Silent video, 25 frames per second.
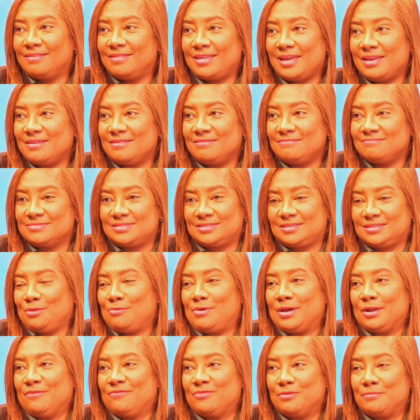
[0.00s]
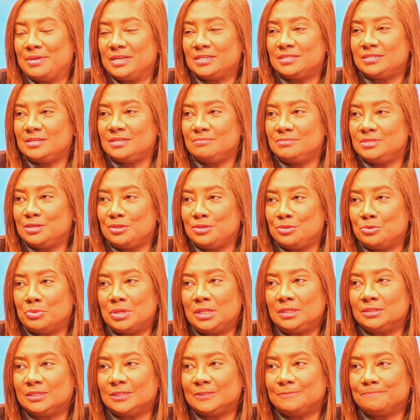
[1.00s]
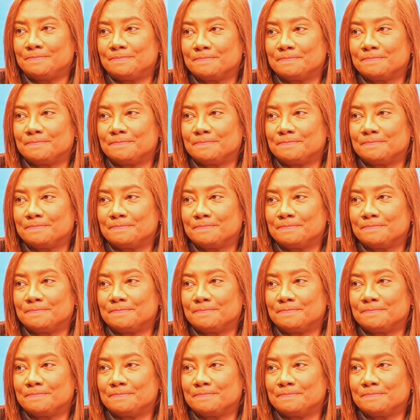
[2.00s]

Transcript: They're still one of the best teams in the world.